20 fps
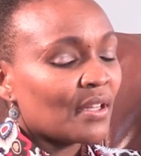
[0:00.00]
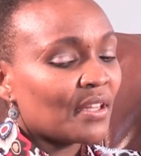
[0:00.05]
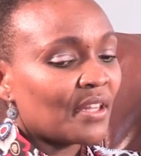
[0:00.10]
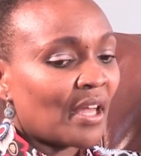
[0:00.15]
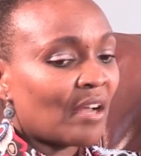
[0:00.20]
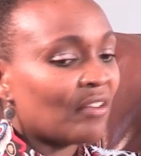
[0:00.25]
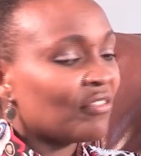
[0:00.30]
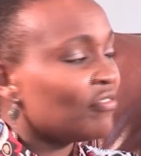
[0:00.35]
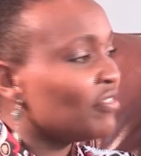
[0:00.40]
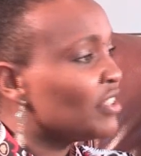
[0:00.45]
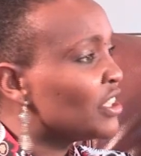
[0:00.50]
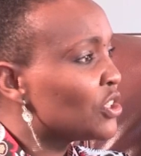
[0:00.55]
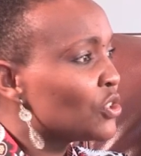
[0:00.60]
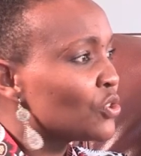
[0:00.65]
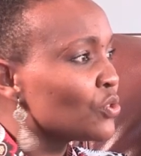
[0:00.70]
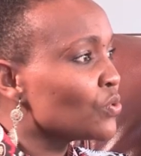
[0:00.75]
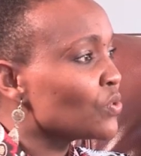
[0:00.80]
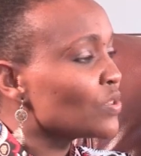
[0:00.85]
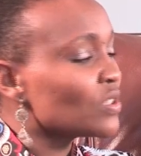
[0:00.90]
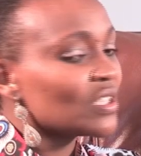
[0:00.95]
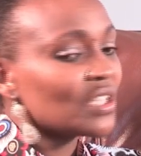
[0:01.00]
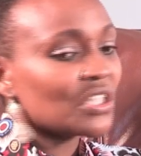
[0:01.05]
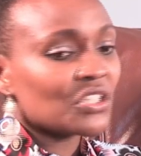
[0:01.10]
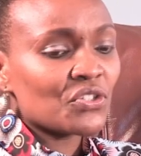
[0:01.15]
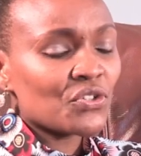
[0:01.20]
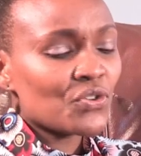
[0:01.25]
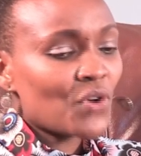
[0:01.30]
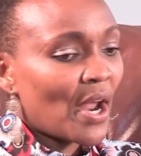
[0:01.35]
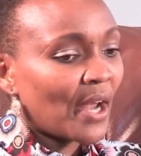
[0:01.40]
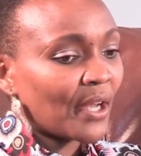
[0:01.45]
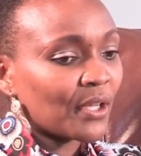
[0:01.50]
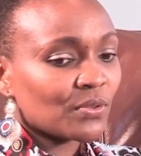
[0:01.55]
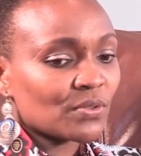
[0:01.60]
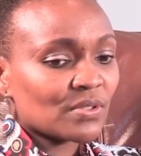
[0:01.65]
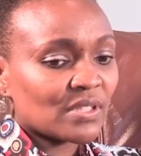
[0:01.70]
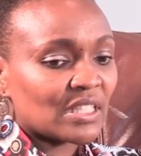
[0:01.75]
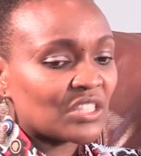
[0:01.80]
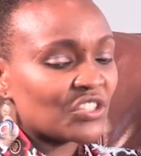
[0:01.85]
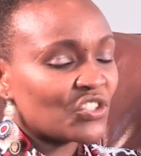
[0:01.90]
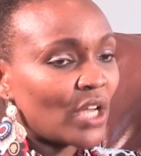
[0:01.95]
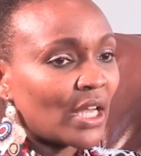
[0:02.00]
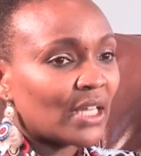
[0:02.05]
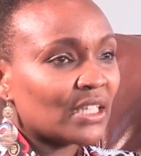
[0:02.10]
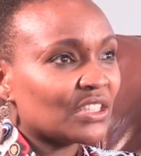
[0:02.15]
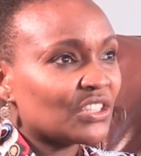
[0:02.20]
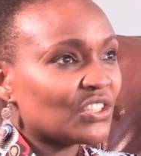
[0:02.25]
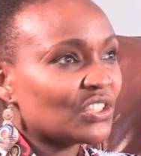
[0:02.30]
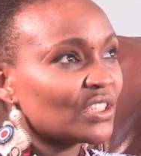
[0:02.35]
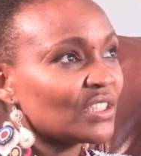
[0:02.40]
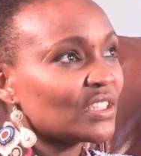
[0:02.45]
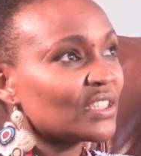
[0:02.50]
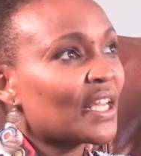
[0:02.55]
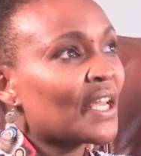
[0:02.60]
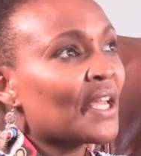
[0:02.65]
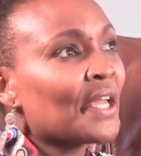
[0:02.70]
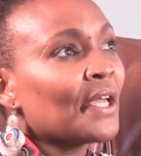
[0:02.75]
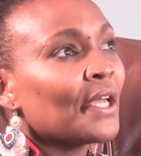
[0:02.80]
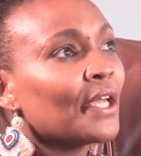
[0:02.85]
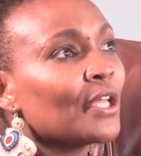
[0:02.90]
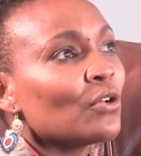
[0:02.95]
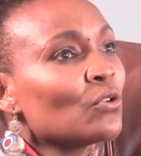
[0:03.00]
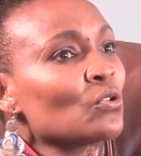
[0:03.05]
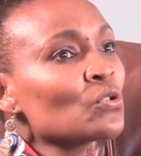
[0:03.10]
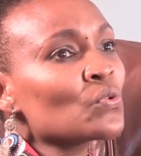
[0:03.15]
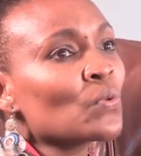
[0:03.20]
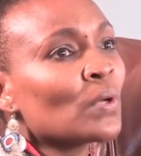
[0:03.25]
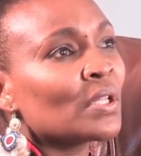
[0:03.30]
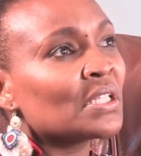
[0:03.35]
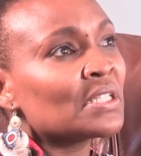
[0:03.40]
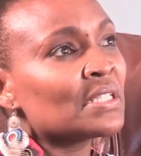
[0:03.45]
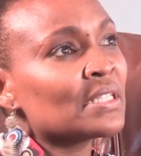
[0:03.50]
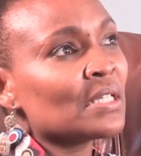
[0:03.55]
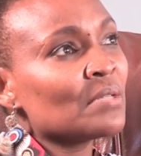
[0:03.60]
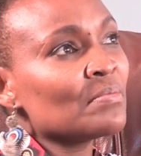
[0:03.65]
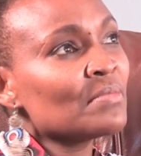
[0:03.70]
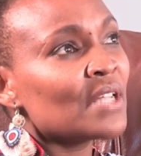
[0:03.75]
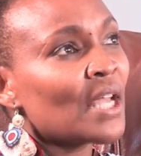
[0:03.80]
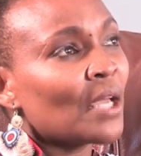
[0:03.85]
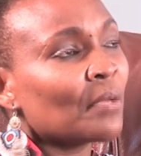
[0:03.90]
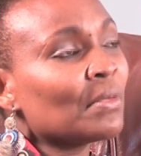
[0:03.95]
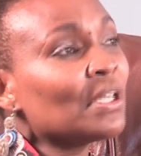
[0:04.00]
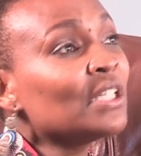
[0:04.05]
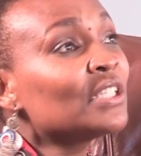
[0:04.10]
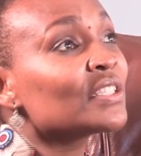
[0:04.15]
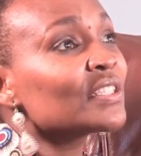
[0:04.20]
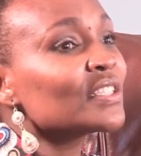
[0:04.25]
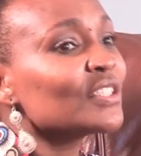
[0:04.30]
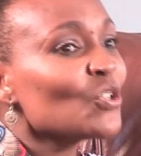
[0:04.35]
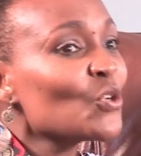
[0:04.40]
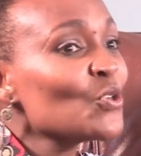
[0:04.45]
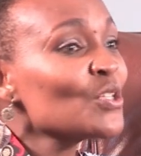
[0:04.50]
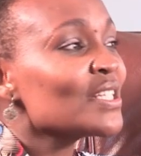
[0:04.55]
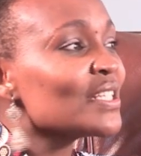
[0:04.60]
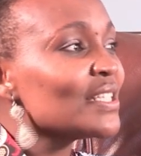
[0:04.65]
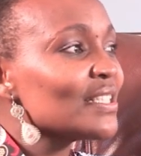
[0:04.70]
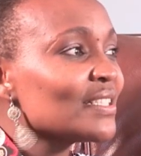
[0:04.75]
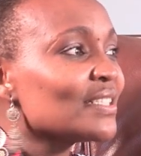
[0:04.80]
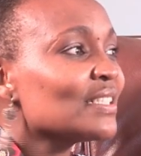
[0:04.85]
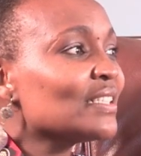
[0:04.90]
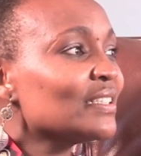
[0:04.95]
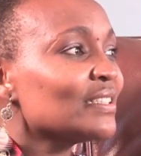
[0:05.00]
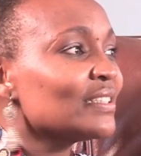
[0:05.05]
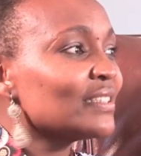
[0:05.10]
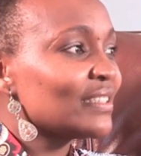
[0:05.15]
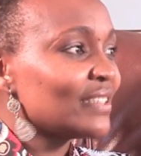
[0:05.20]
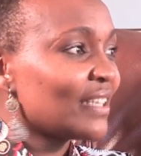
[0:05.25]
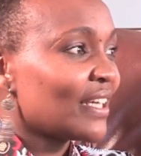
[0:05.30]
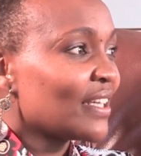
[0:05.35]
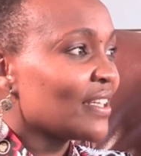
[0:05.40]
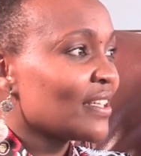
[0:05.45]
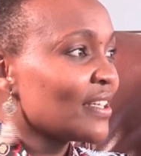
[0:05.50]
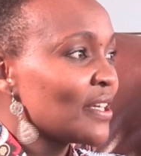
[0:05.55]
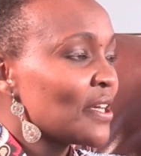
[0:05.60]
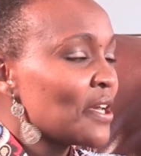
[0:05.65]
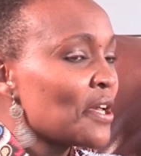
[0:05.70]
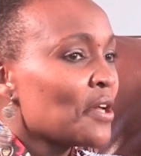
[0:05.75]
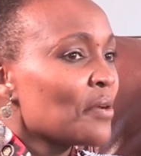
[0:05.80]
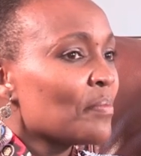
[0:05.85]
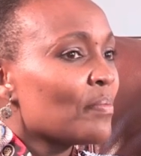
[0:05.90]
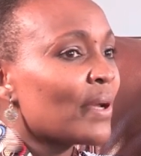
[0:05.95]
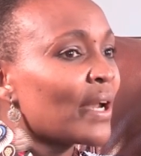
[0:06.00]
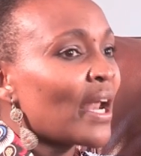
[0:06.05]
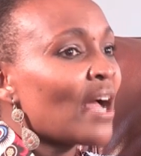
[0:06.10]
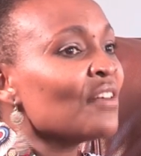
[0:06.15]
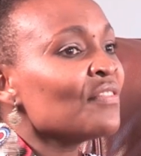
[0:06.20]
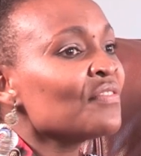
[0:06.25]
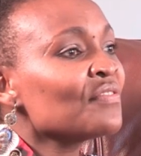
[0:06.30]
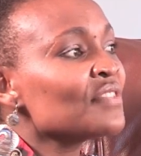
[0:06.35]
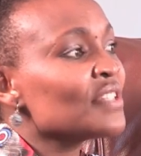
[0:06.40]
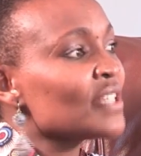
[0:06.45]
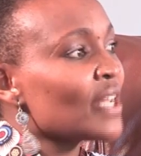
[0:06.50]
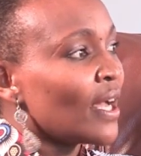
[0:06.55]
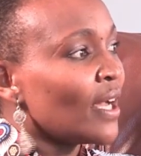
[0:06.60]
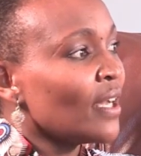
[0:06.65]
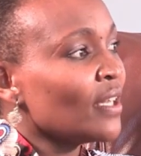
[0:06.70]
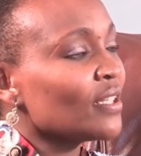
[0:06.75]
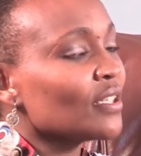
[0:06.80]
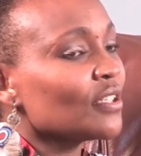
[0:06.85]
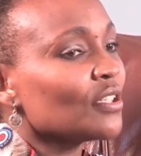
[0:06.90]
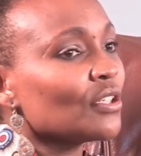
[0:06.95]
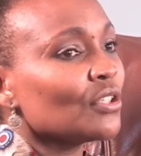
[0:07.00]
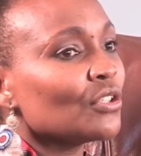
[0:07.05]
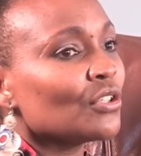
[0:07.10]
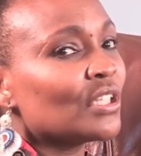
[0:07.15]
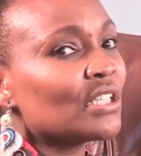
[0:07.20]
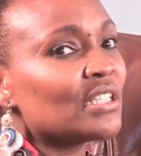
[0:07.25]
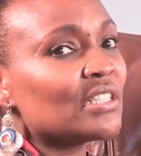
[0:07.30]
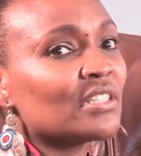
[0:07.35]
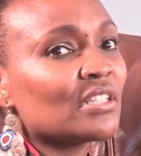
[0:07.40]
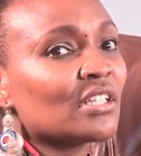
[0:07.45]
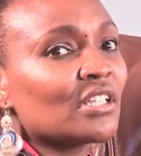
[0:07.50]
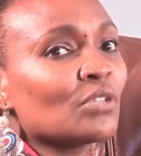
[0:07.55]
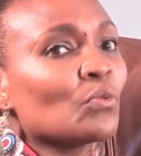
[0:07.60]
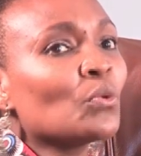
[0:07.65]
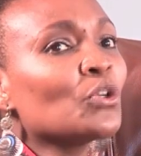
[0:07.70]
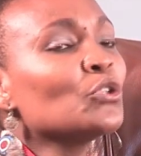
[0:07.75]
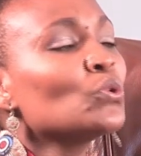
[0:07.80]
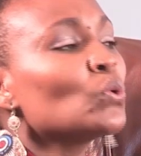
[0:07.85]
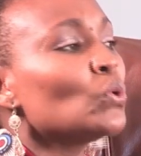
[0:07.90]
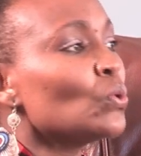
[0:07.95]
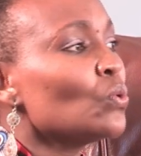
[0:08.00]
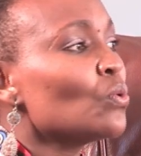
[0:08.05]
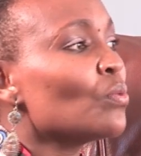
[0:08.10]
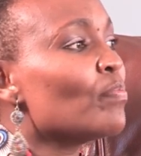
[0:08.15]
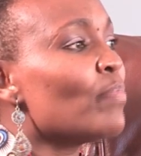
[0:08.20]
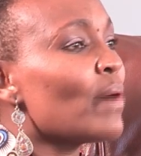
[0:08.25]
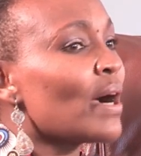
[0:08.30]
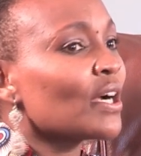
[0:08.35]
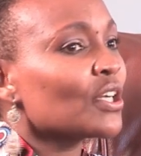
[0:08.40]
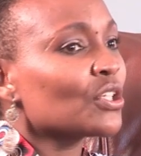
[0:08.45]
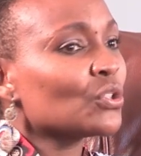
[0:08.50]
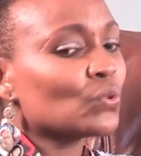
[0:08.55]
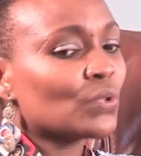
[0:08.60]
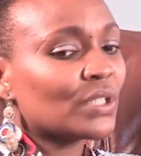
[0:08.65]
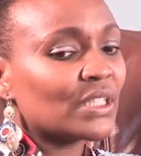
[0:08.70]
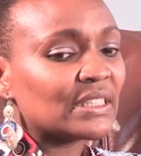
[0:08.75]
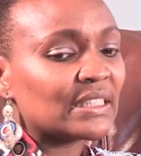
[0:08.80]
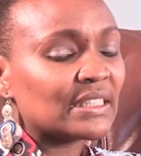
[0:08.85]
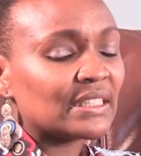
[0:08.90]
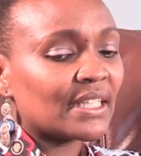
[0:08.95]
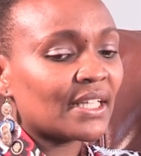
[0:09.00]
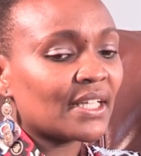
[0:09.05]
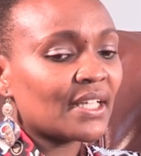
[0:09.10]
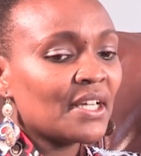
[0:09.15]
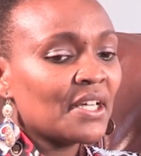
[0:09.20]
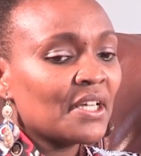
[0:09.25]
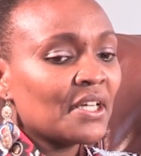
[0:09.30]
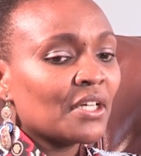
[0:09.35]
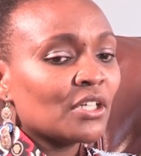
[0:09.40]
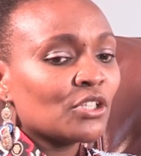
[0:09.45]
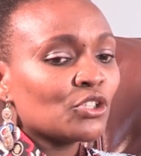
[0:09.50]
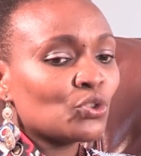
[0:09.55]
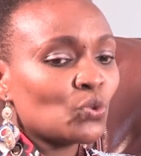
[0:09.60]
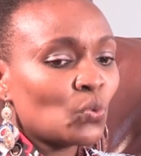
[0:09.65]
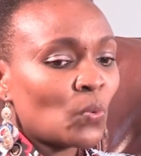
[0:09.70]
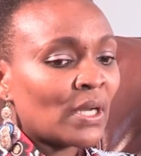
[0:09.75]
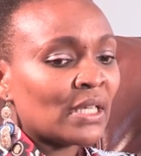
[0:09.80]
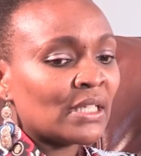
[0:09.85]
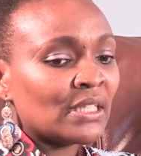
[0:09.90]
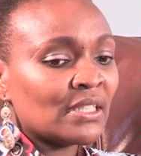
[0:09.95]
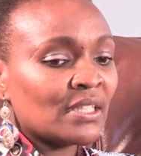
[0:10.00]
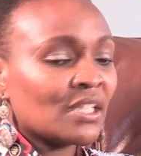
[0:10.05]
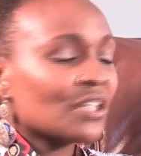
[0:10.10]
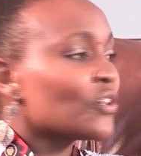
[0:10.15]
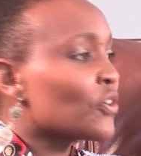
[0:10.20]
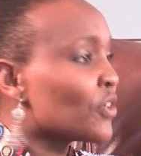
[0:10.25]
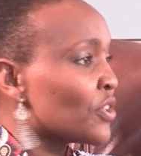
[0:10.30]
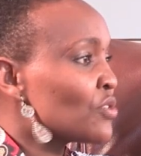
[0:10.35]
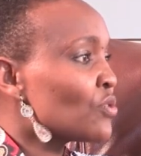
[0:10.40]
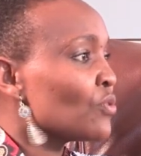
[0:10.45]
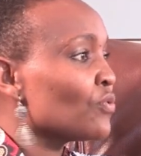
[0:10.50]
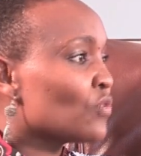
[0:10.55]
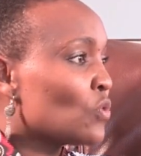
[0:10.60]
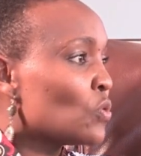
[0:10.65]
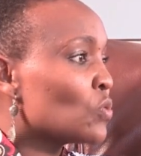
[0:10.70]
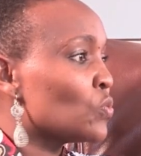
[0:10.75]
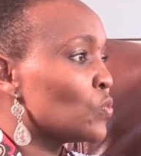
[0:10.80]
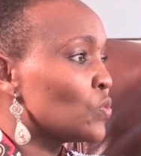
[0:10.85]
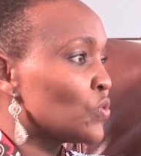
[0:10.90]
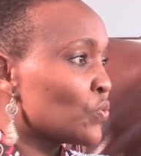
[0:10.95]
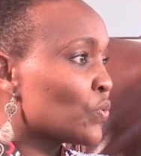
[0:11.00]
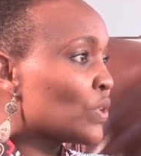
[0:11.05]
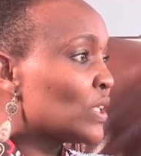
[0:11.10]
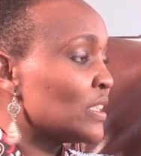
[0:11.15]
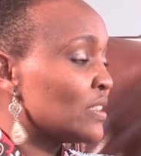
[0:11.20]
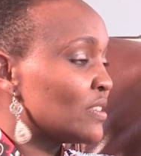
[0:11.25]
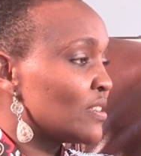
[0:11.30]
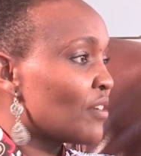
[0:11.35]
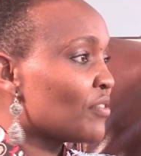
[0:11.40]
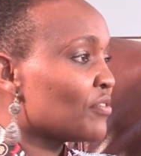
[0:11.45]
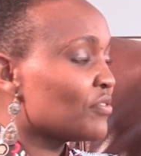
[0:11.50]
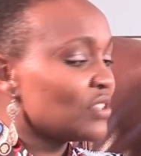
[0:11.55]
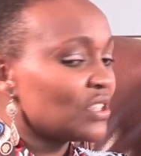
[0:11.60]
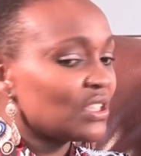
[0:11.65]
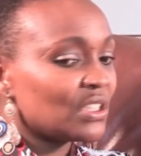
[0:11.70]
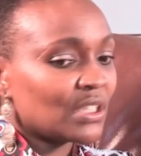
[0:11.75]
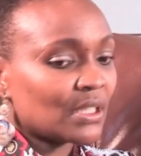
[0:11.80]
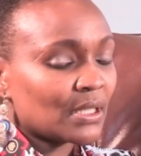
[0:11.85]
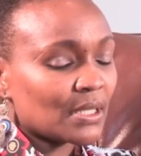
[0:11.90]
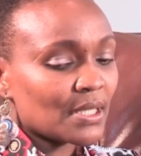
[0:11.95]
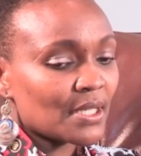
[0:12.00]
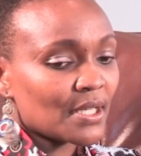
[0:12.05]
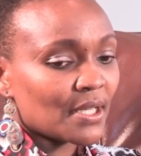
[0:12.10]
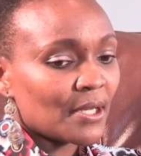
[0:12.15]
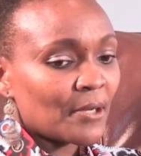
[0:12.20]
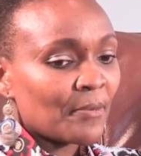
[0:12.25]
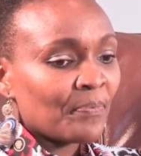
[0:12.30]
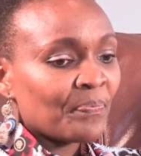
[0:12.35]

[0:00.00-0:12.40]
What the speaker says: the afflictions, the trials, the challenges, and also at the same time, it's not easily said, but after, when you look back, you can say, surely the grace of God was really sufficient.